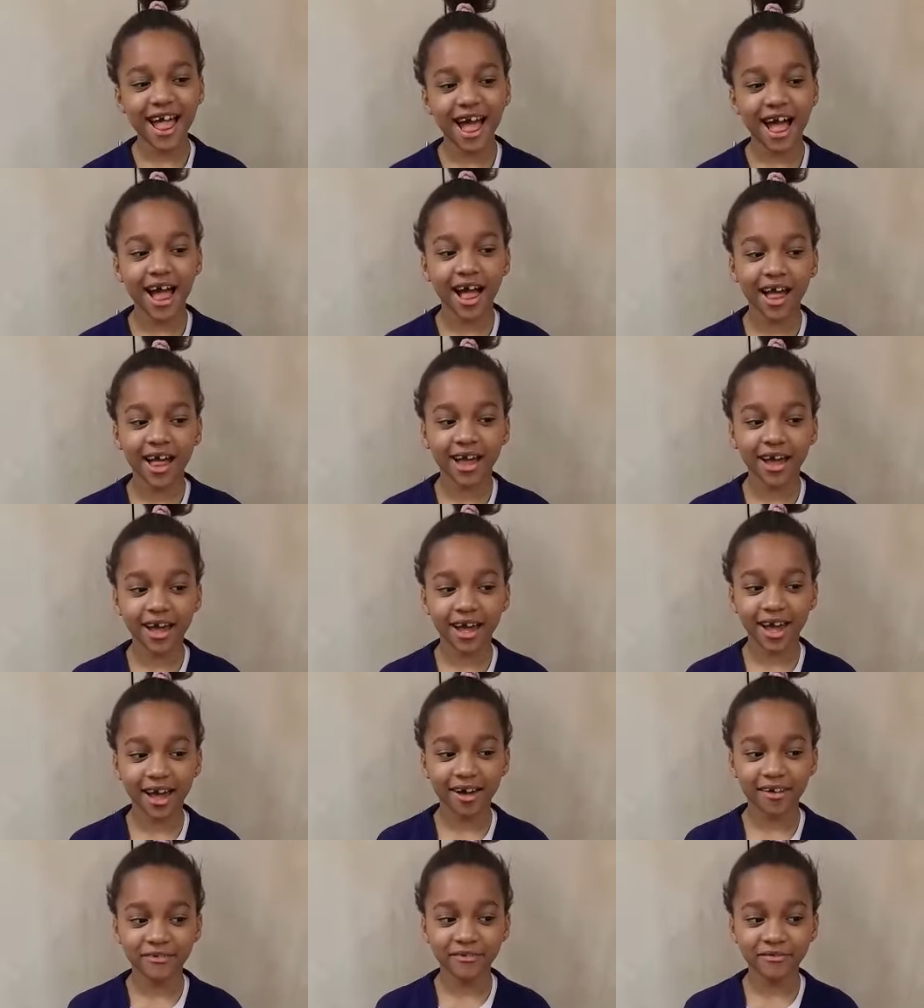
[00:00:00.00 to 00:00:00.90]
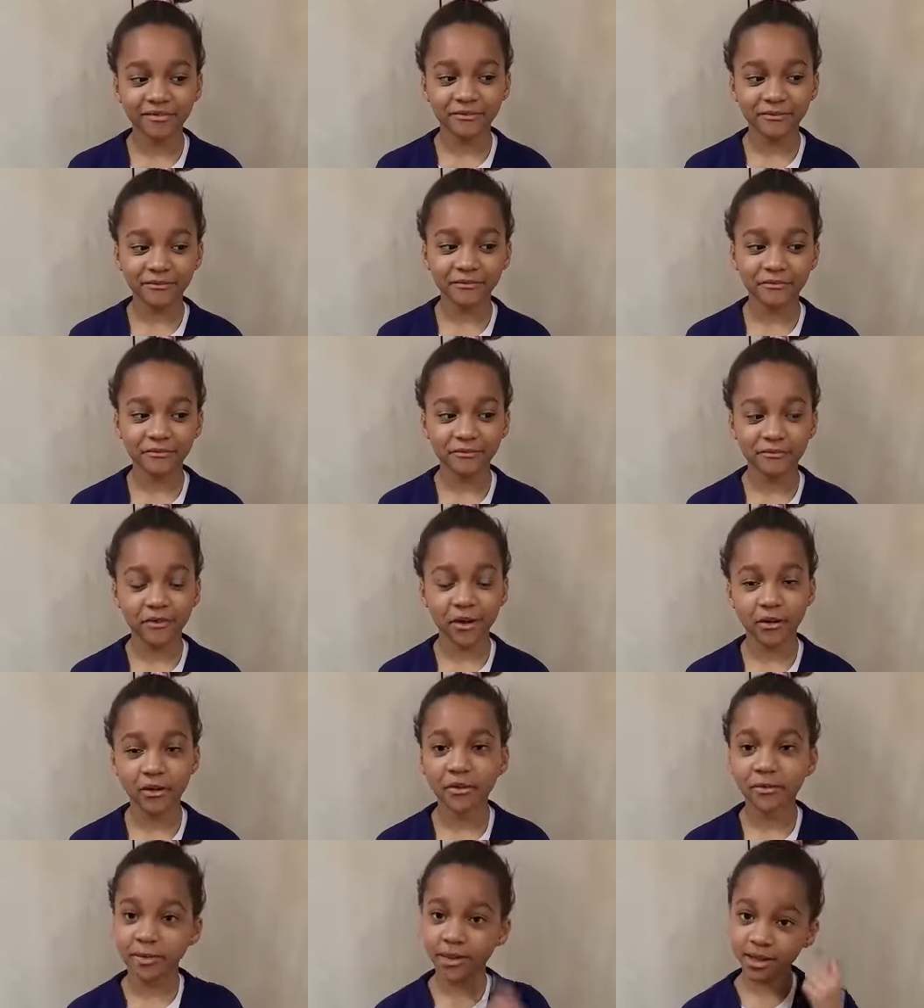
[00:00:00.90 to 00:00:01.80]
I have
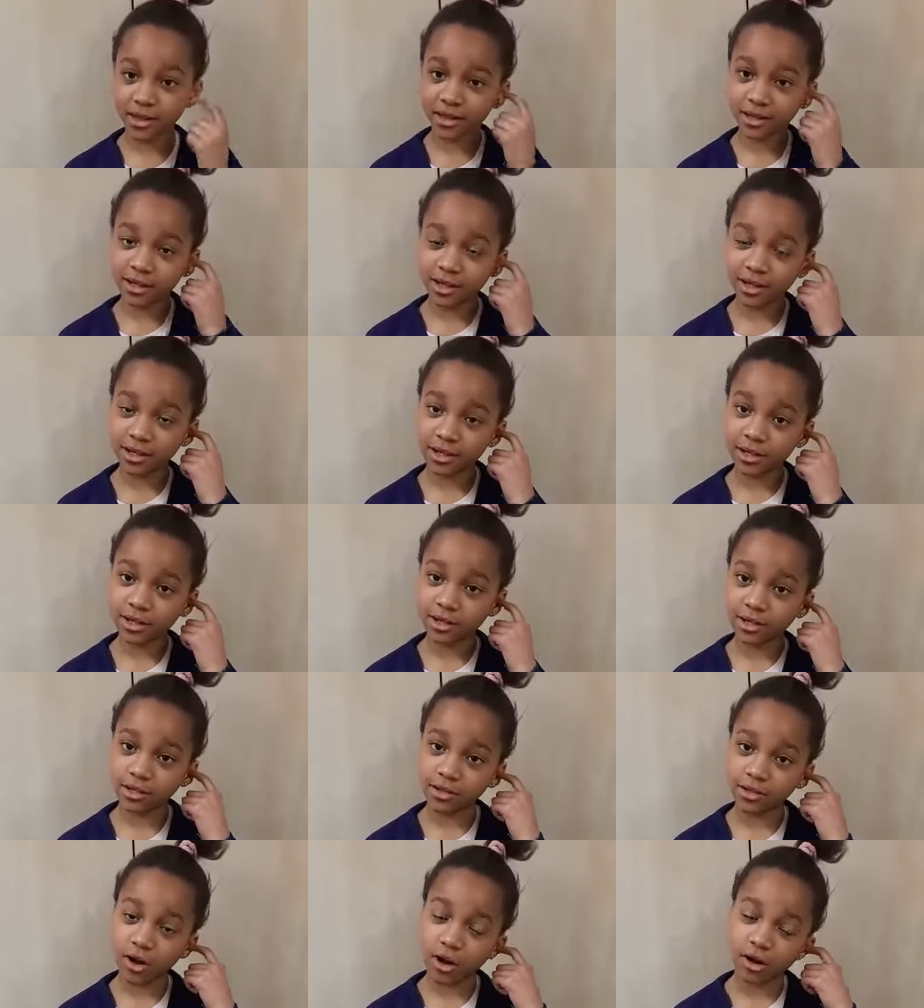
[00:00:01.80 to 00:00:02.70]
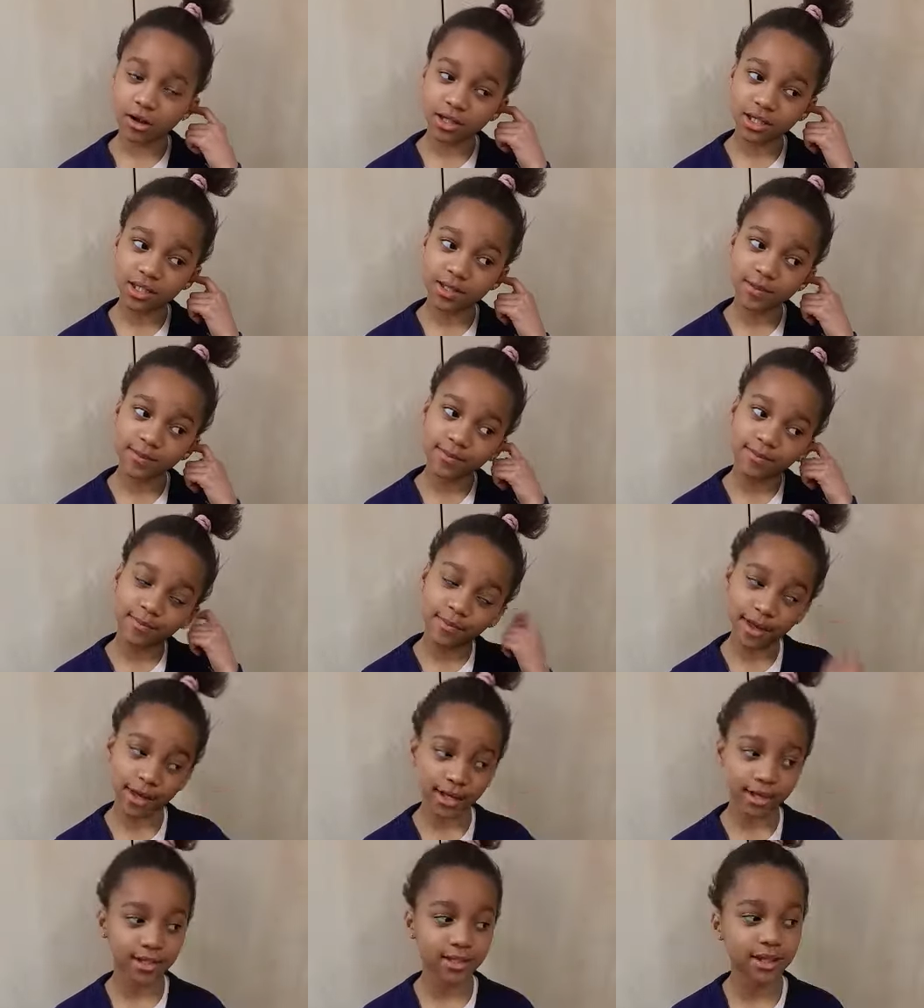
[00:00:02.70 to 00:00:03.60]
very been in a dark
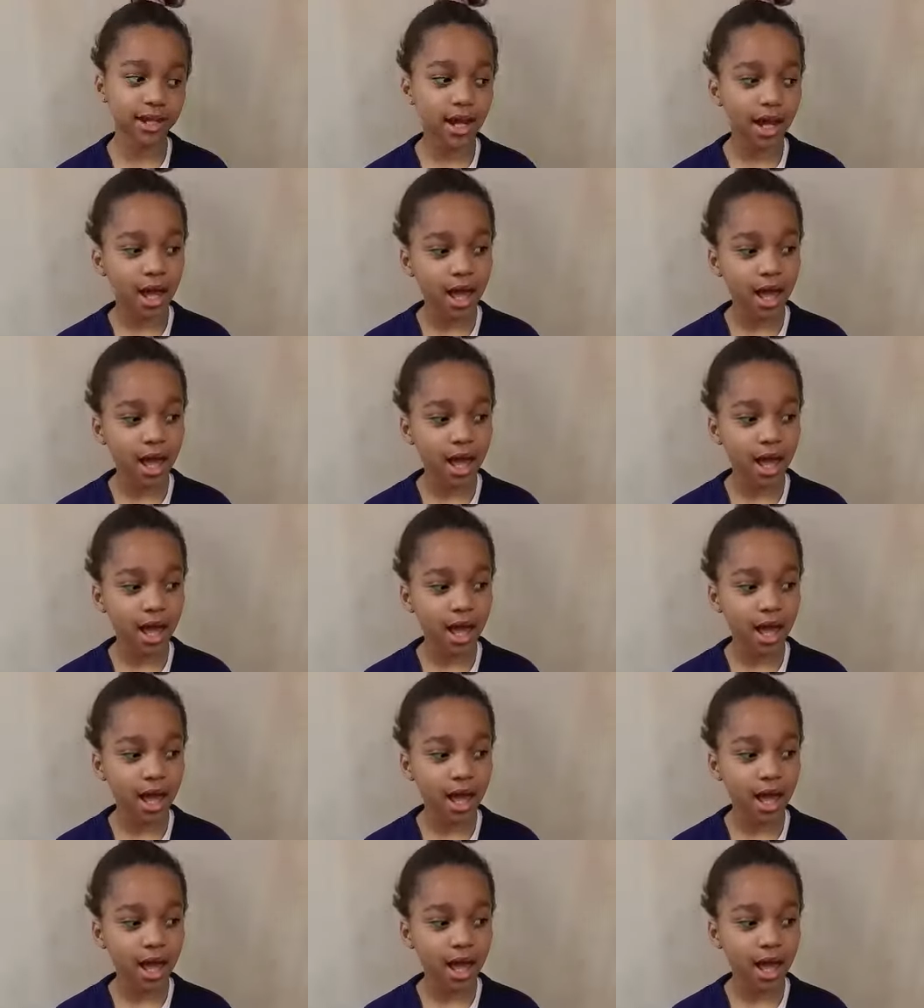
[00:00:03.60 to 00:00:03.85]
space